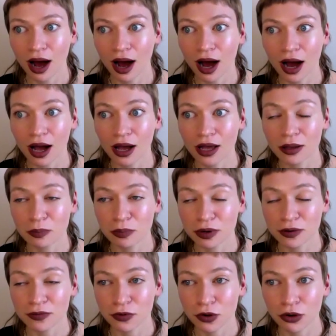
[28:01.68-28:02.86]
I
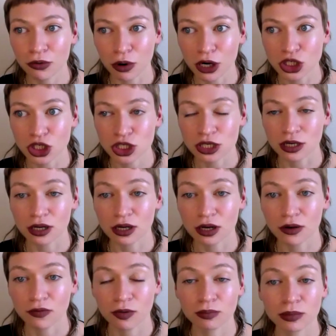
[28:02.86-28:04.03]
prefer Russia
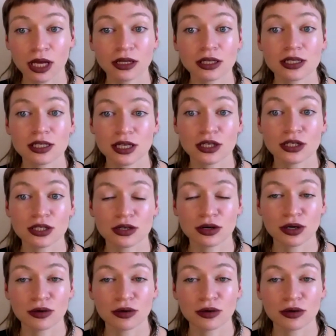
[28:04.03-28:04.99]
from 19th century,